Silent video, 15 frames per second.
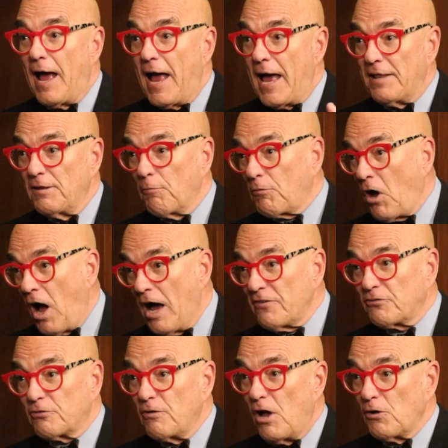and the
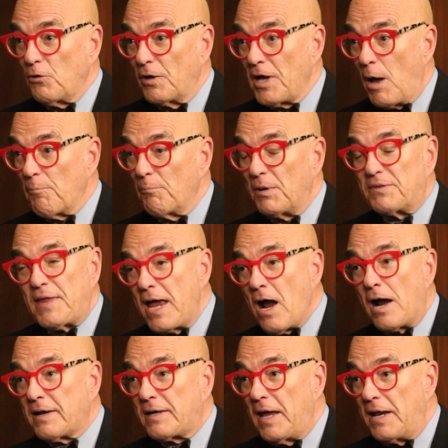costs are all going up, but they
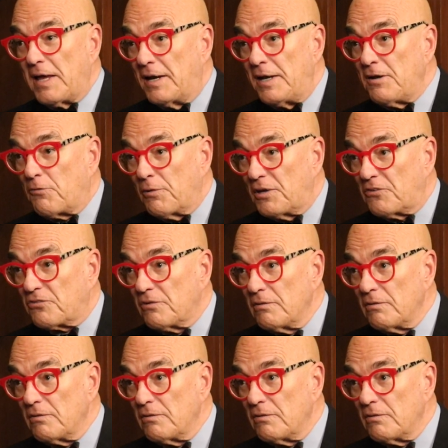aren't getting an increase.